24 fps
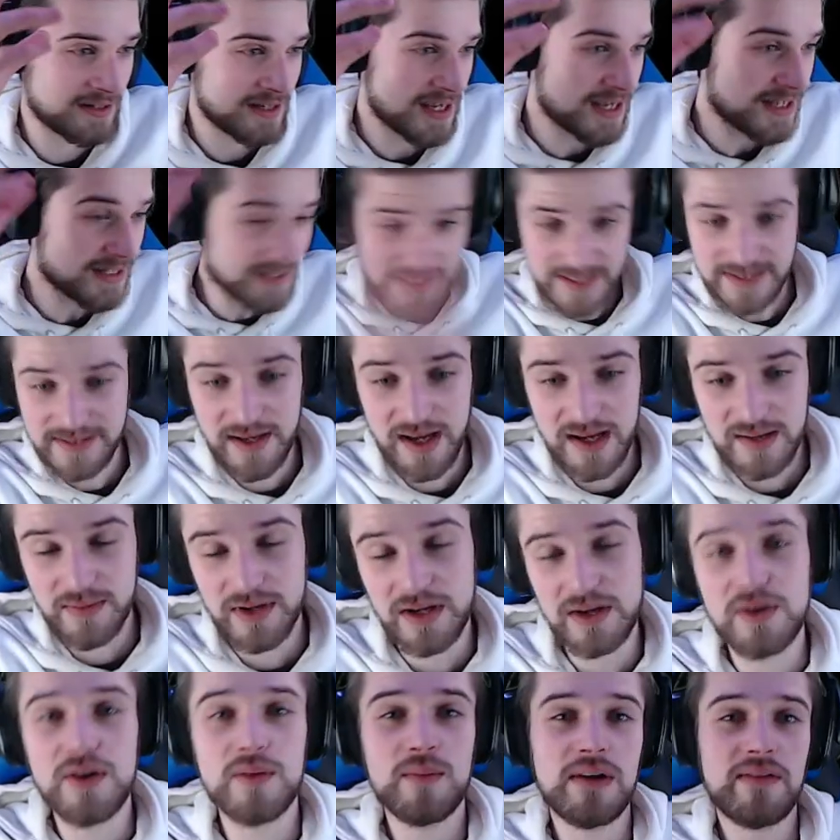this time
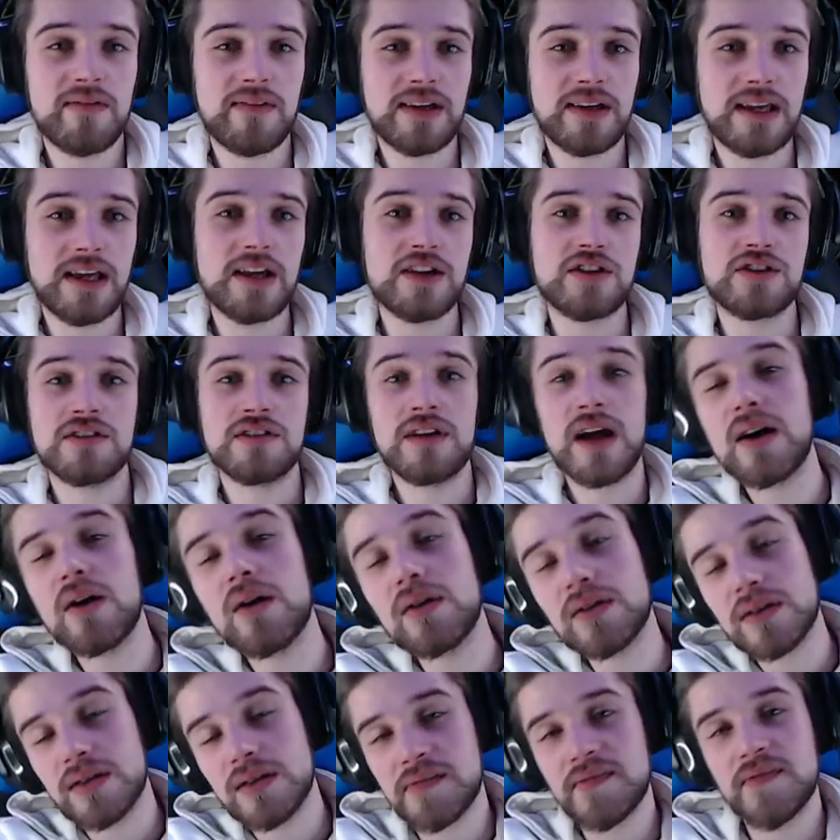I'll go on my vacation, I'll go
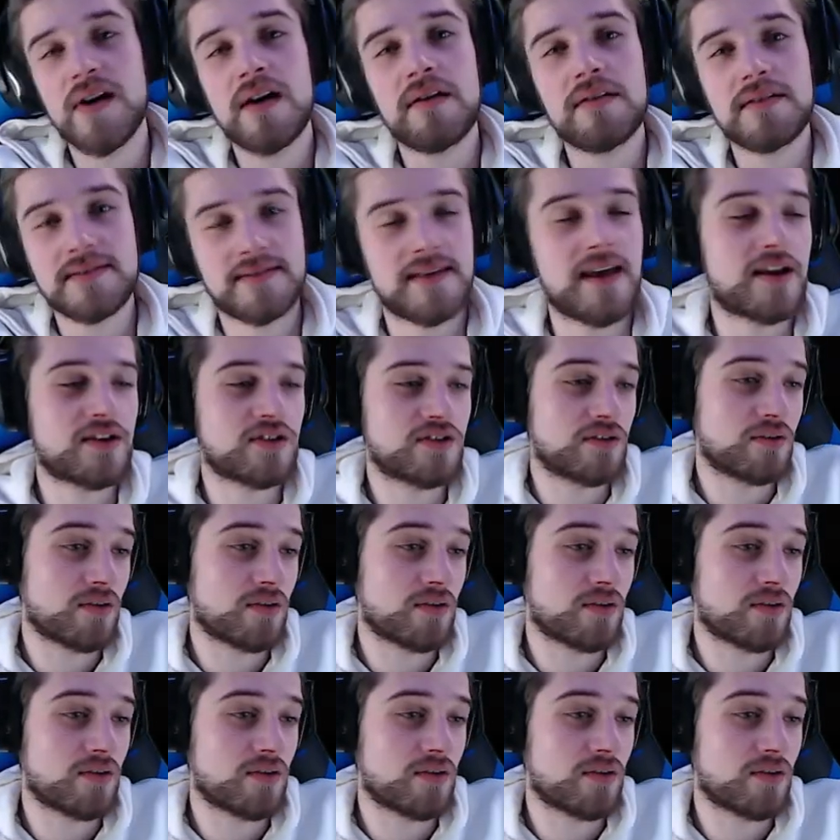to the forest section,